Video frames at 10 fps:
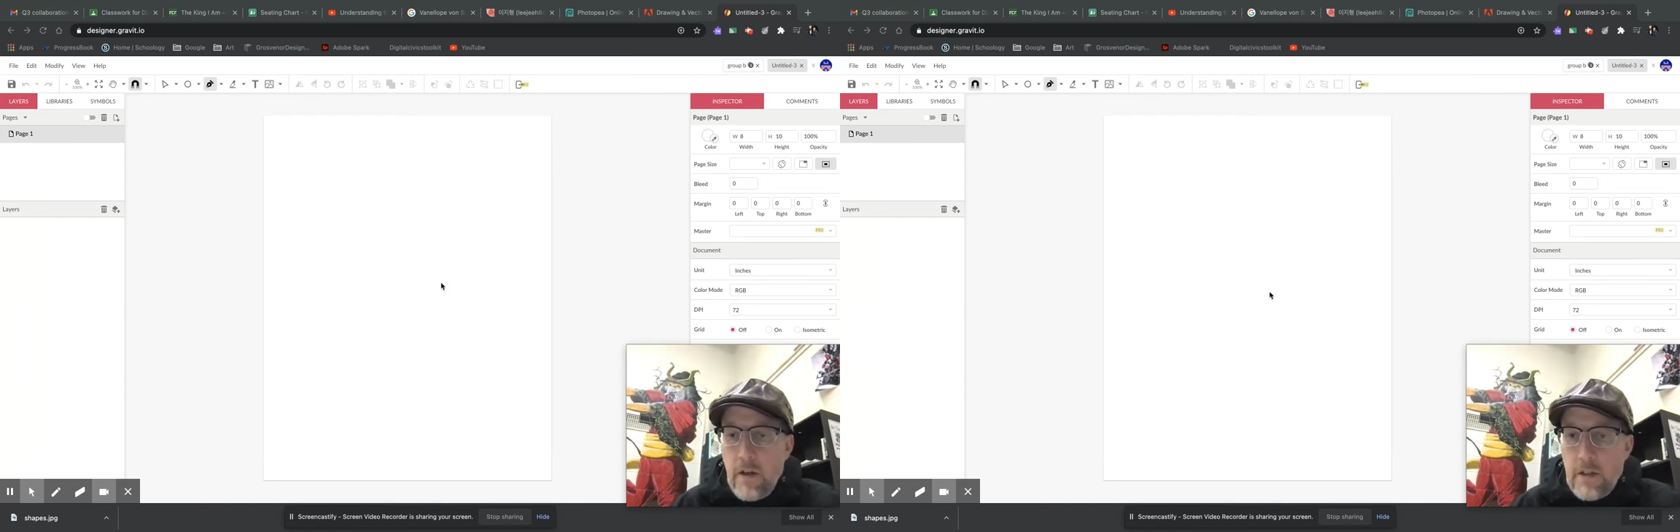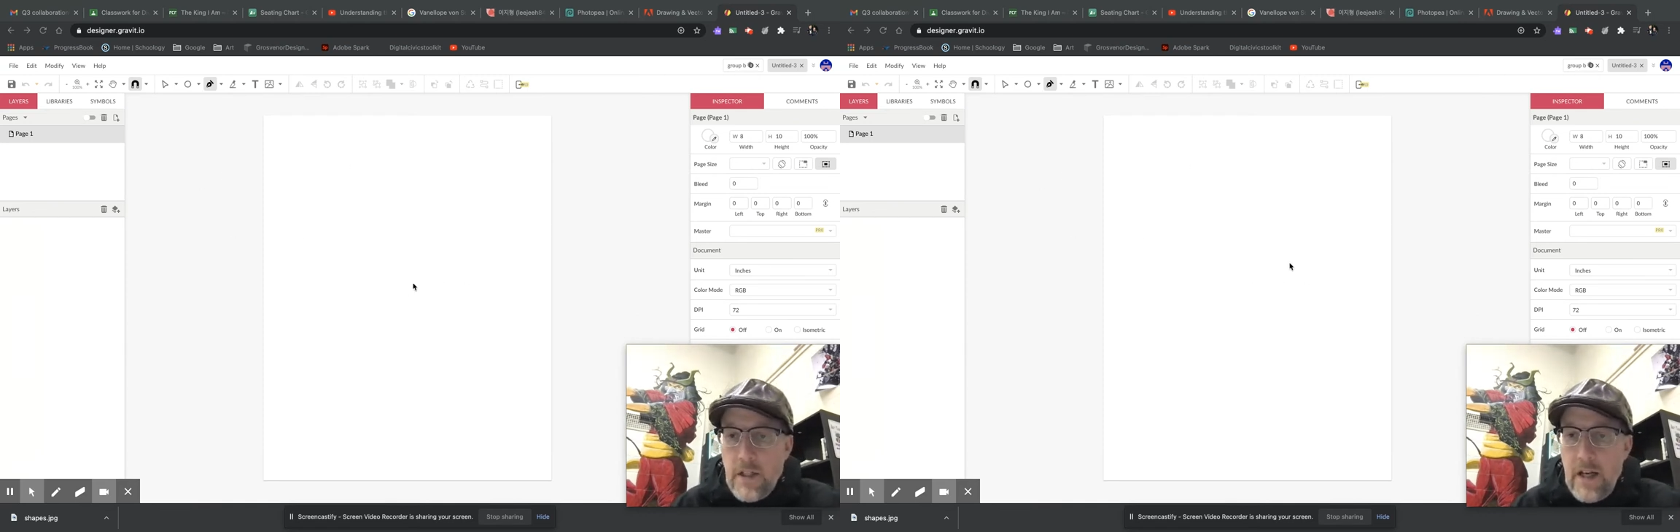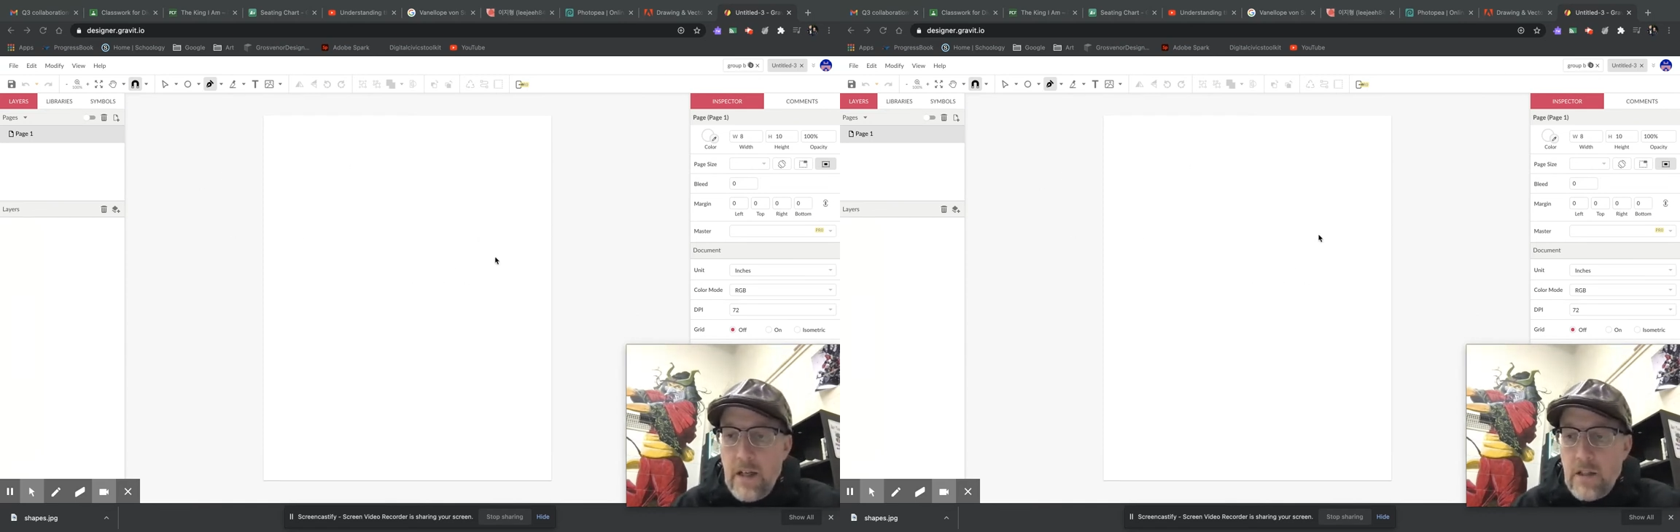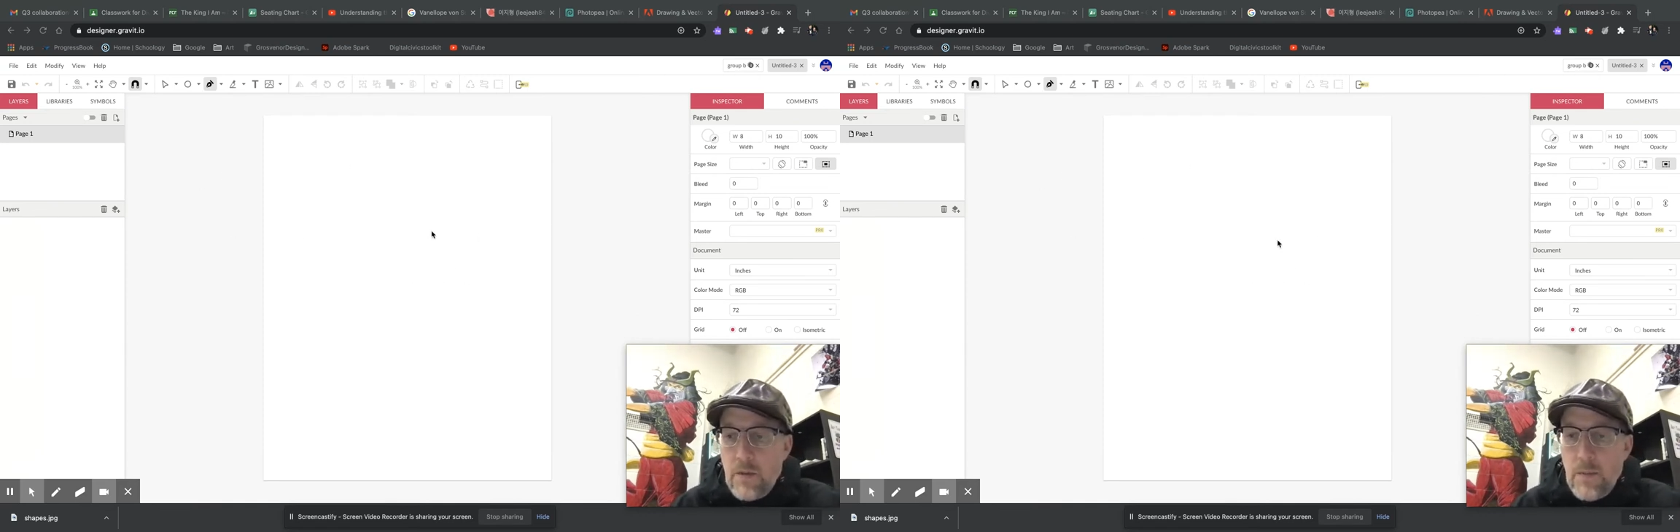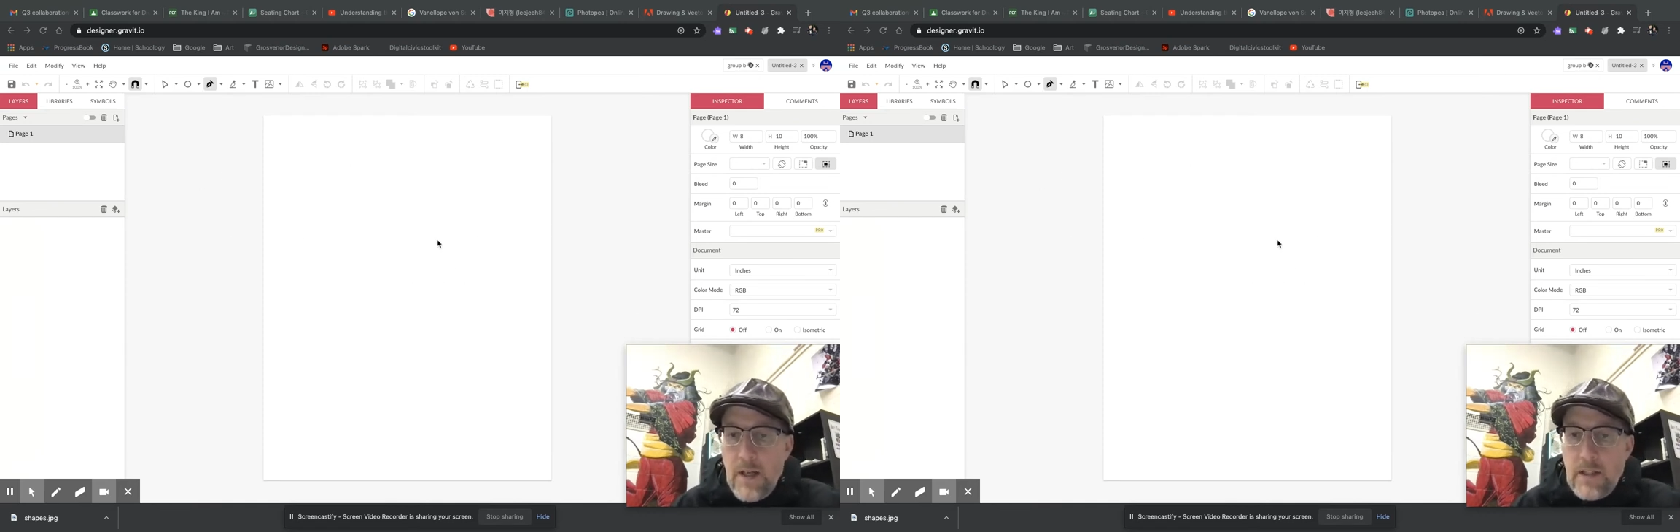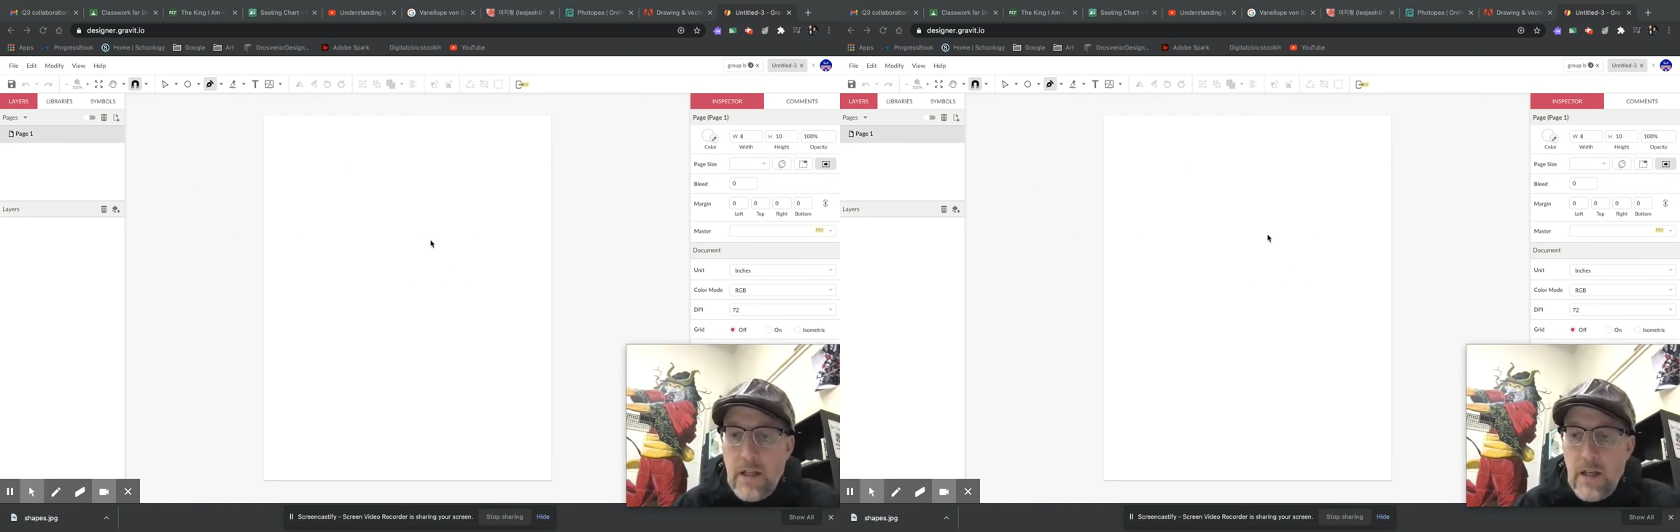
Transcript: It's 8" by 10".